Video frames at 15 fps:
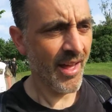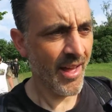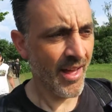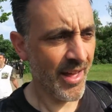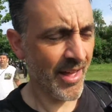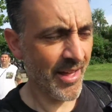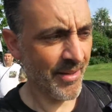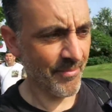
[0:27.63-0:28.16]

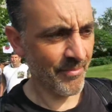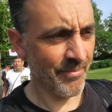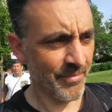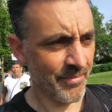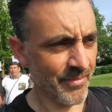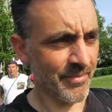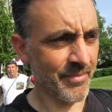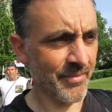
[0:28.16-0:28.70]

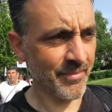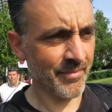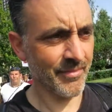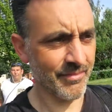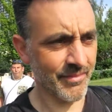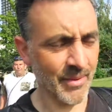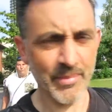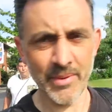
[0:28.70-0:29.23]

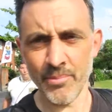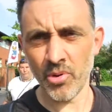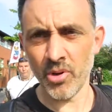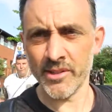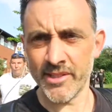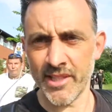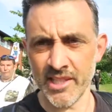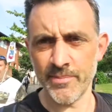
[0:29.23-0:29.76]
I've been brought
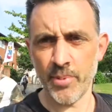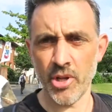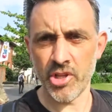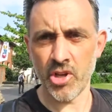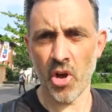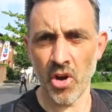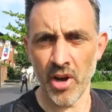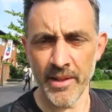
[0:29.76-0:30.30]
on stage by
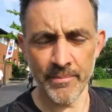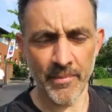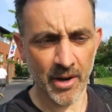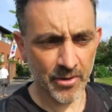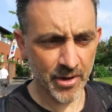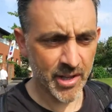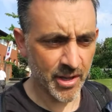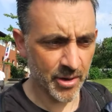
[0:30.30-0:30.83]
Colin
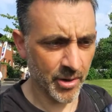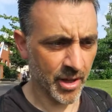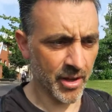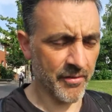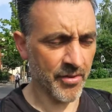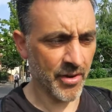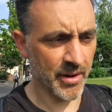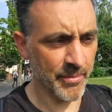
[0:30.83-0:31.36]
Murray, who I
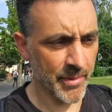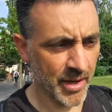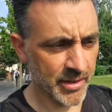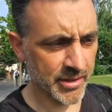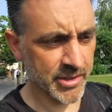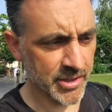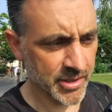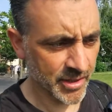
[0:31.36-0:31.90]
like very
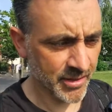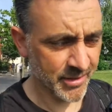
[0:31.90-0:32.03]
much.